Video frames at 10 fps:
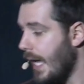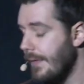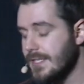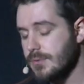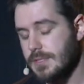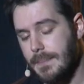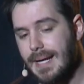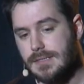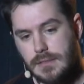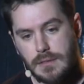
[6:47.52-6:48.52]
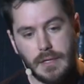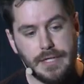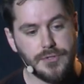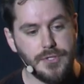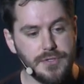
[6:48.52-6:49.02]
And this was a pattern
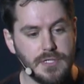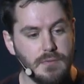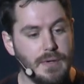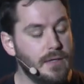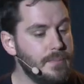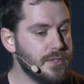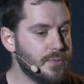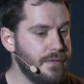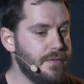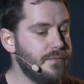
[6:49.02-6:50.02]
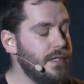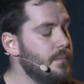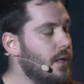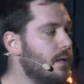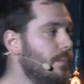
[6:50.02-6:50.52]
introduced in around about 2015
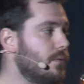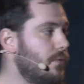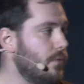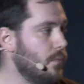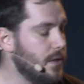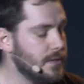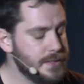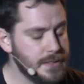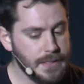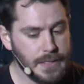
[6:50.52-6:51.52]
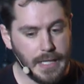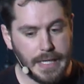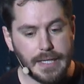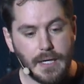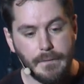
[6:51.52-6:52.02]
by a company called ThoughtWorks.
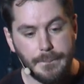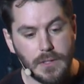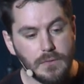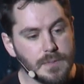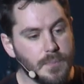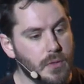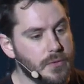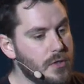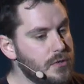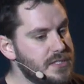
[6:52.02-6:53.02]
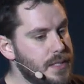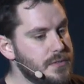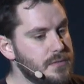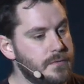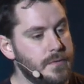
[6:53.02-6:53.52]
And it kind of builds upon the
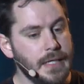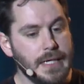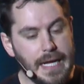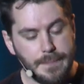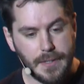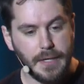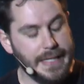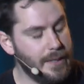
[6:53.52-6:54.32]
concepts of API